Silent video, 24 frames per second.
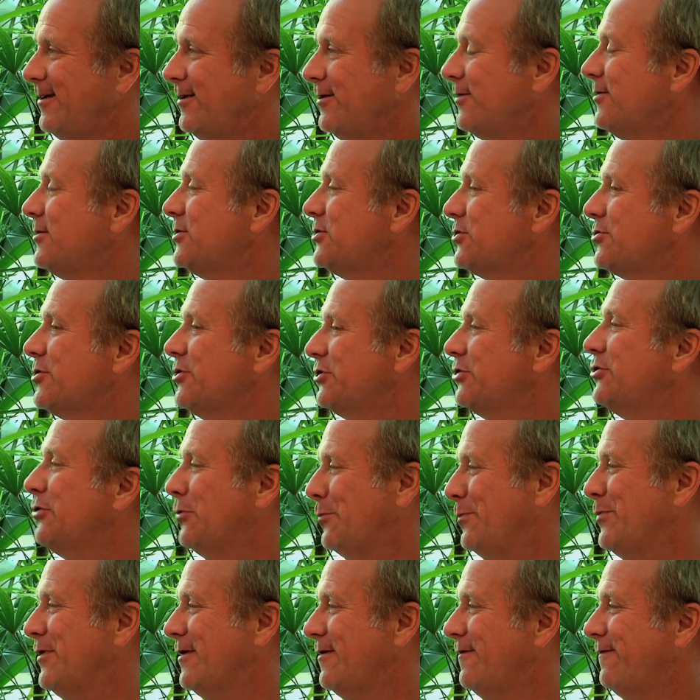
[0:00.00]
nutritional
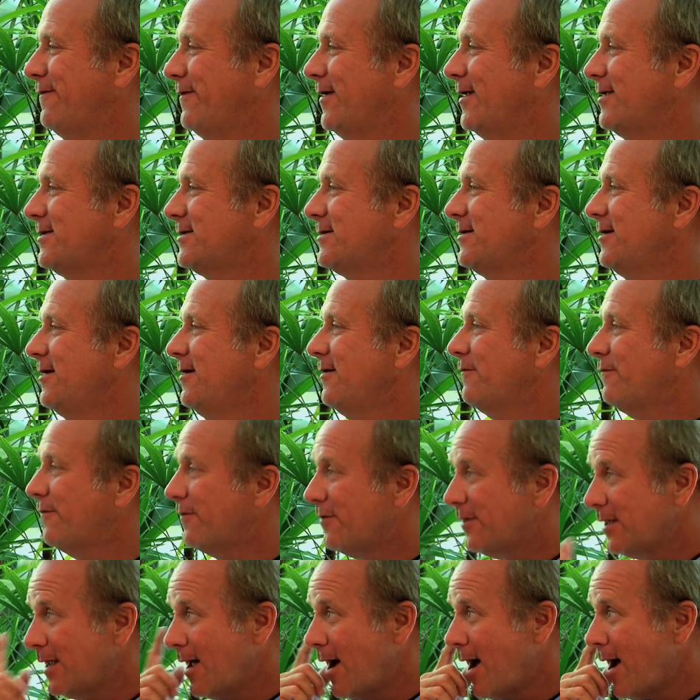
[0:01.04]
benefits for
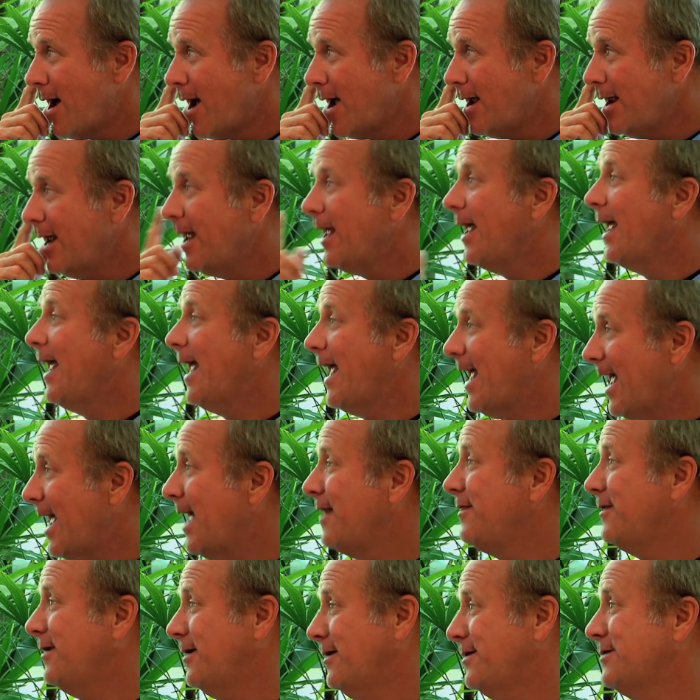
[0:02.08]
the eye
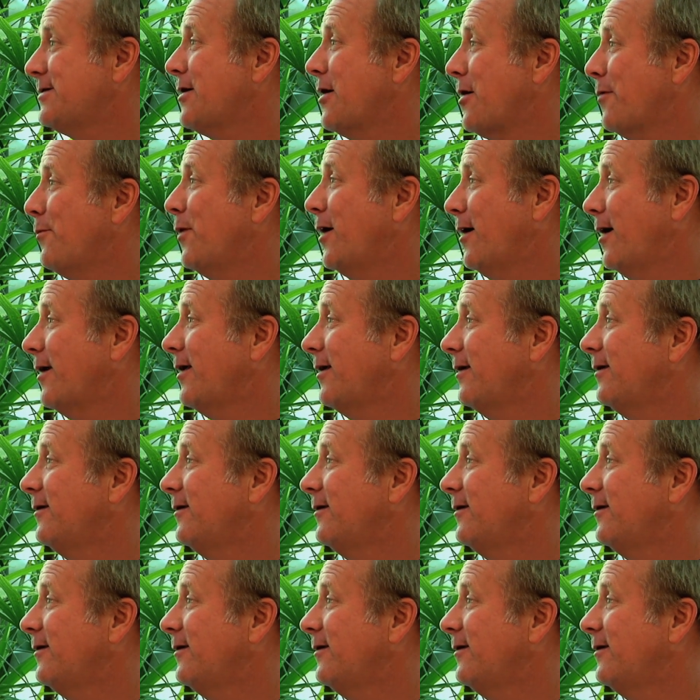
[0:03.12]
and the entire body.